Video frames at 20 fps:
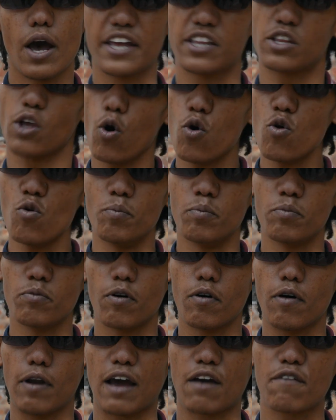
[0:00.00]
at home,
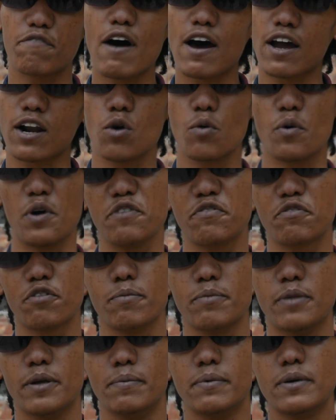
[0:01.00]
like far away
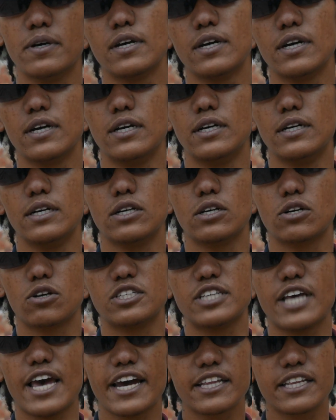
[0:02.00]
from them.
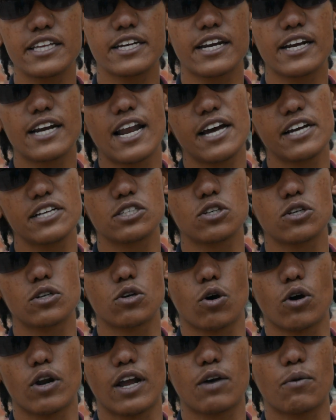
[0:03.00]
Because acting relies
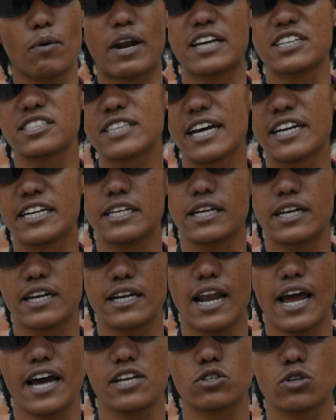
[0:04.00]
on, or like what I study,
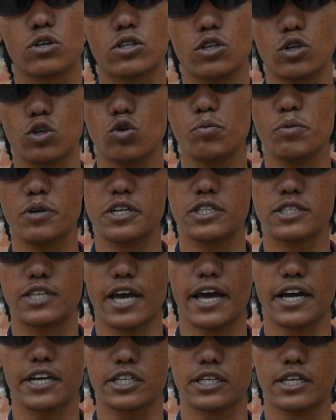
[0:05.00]
relies on the human
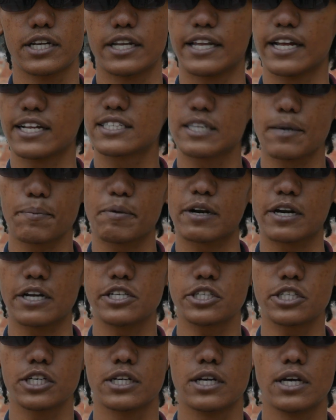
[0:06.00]
interaction, and that
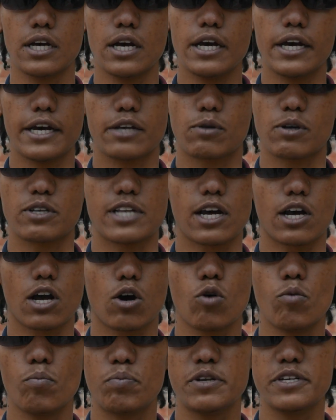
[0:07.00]
separation, it was
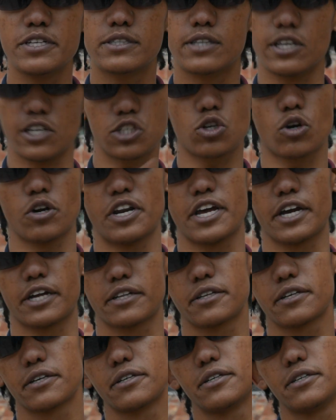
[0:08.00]
like a complete
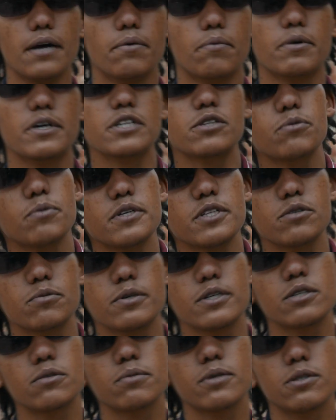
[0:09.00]
disconnect. With
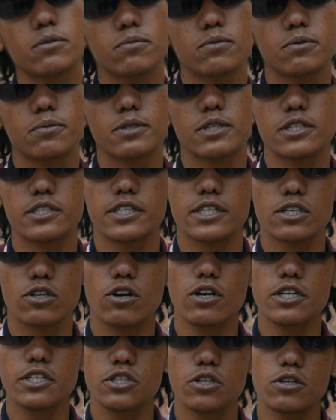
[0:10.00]
the
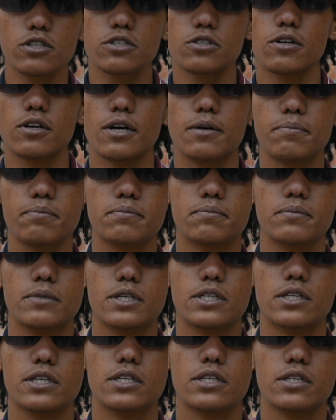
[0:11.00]
technology also,
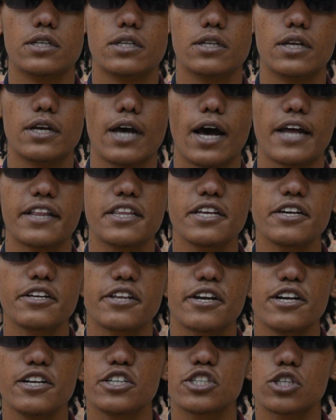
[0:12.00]
I think
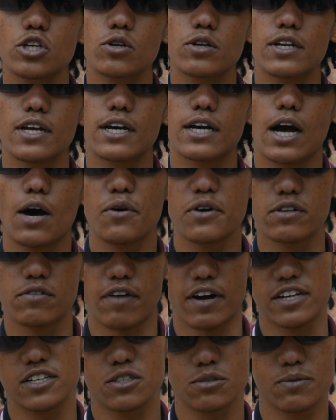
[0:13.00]
it really showed like how
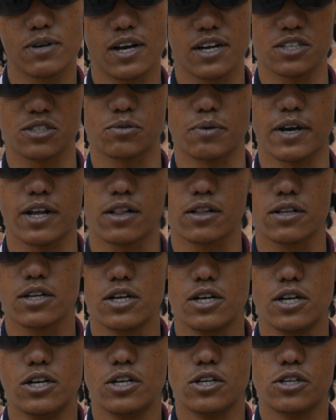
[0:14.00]
advanced we are as well.
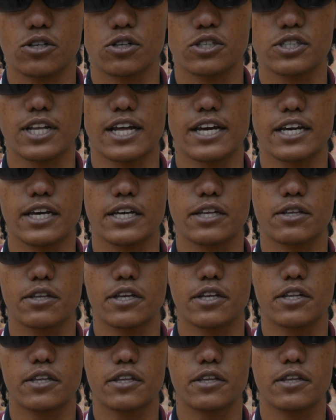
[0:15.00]
Because like it